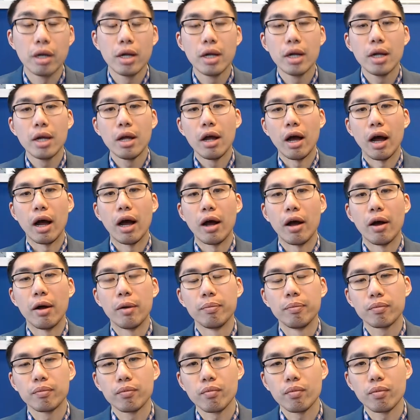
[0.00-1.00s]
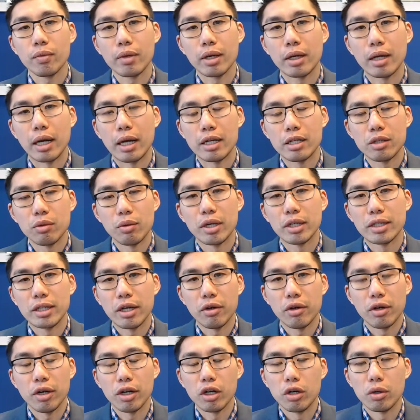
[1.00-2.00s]
Um, I just want to tell you a
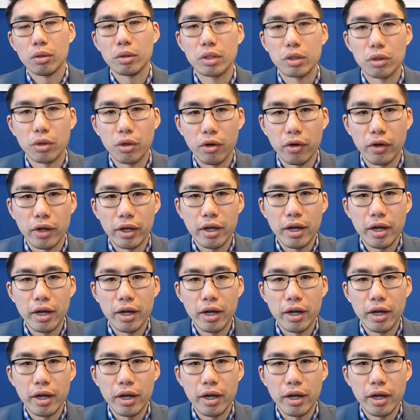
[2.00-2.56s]
little story.